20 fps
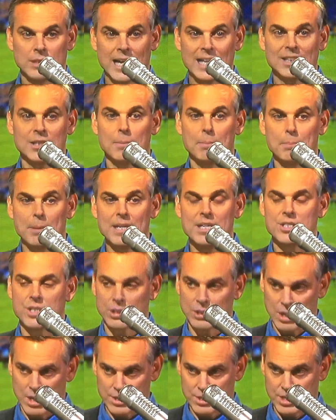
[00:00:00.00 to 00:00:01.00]
at the beach
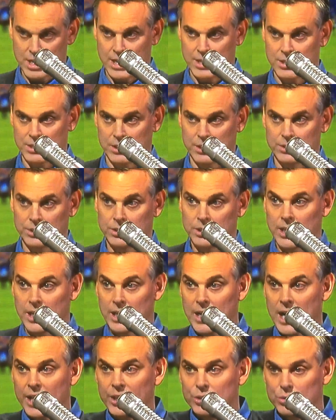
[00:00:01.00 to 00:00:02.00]
in Los Angeles
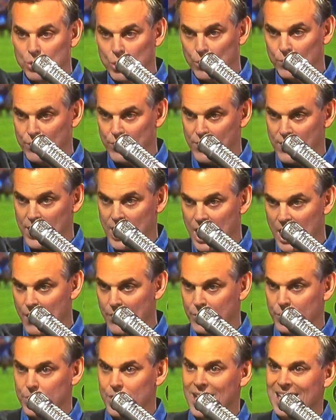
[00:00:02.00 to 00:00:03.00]
and I drove to the
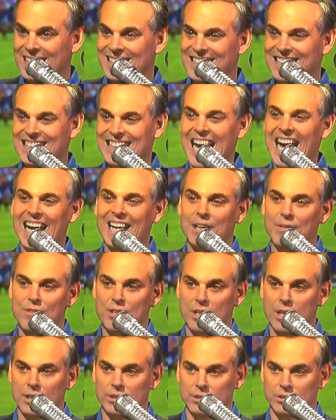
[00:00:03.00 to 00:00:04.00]
other side of
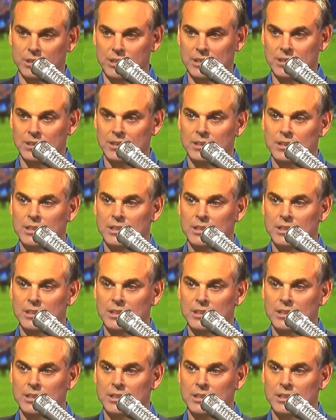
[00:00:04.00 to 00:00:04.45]
the country,